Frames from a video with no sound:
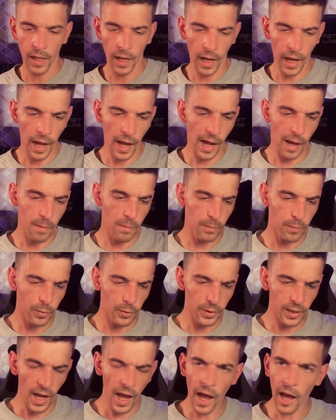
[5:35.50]
But
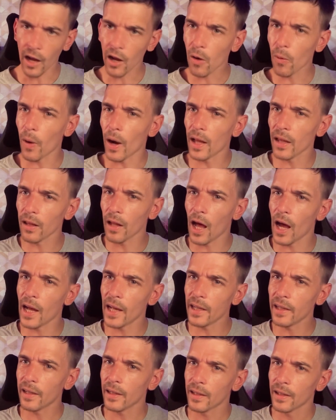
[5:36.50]
yeah, quite
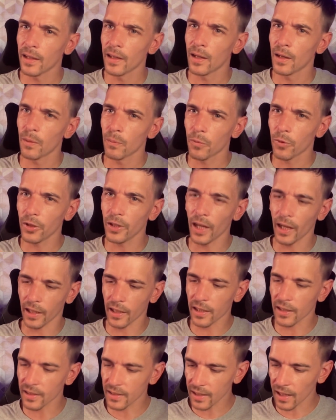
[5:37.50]
light. But yeah, you
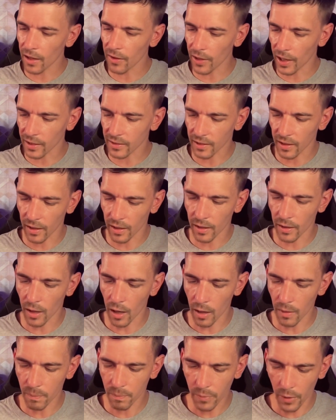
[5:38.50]
can tell that's
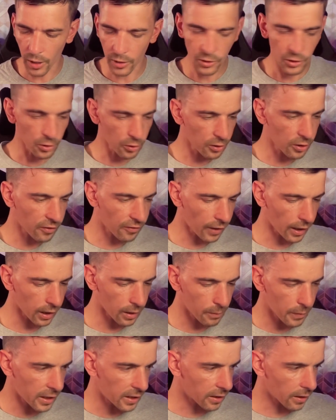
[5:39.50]
a chunk of
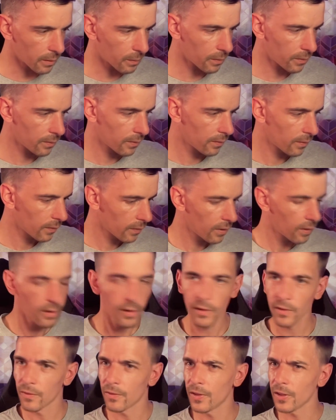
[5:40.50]
aluminium.
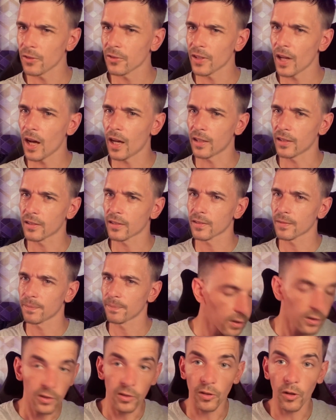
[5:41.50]
Feels nice.
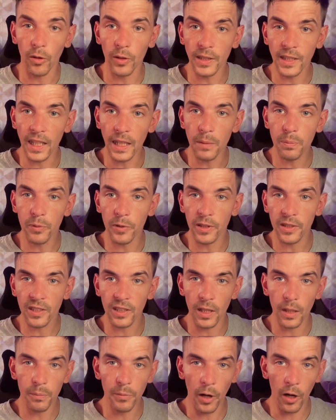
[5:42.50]
So going deeper into
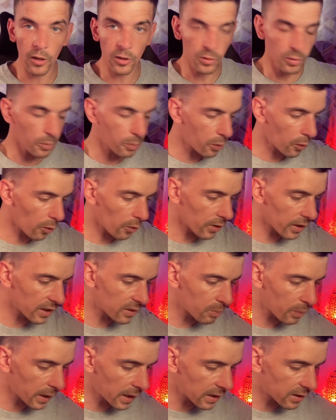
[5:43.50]
the box, we pull this
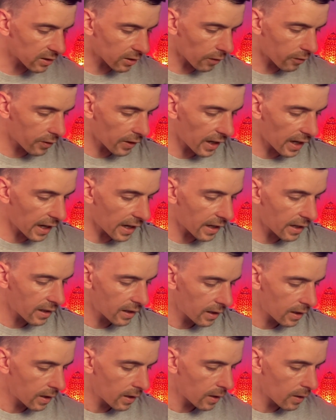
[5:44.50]
piece off here.
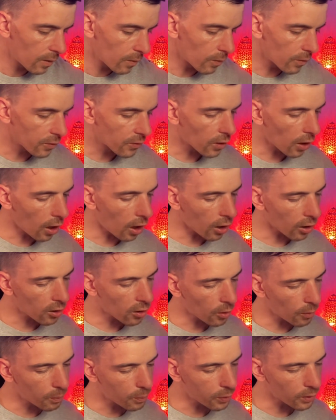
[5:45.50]
We've got a
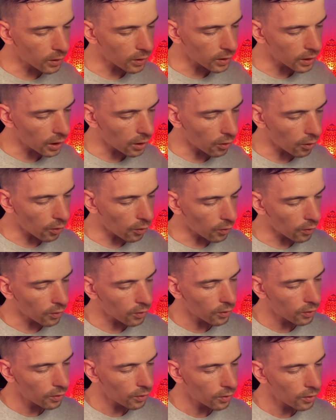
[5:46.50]
couple of little
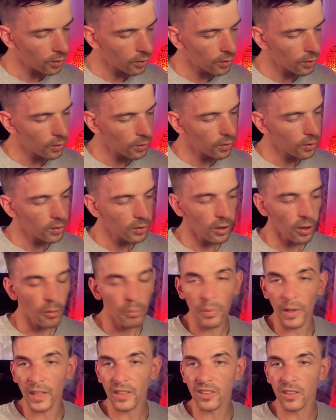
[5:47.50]

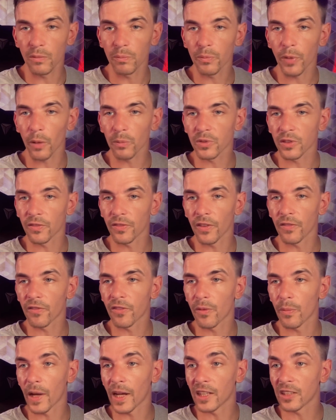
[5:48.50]
bits and bobs of
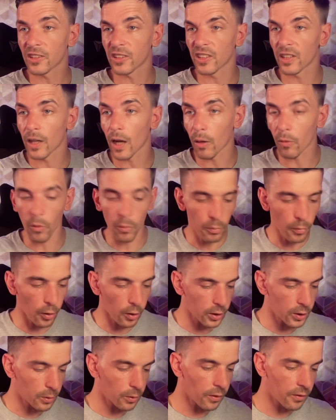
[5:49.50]
information. I won't
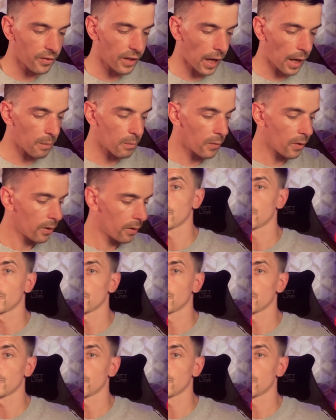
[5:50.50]
bore you with them.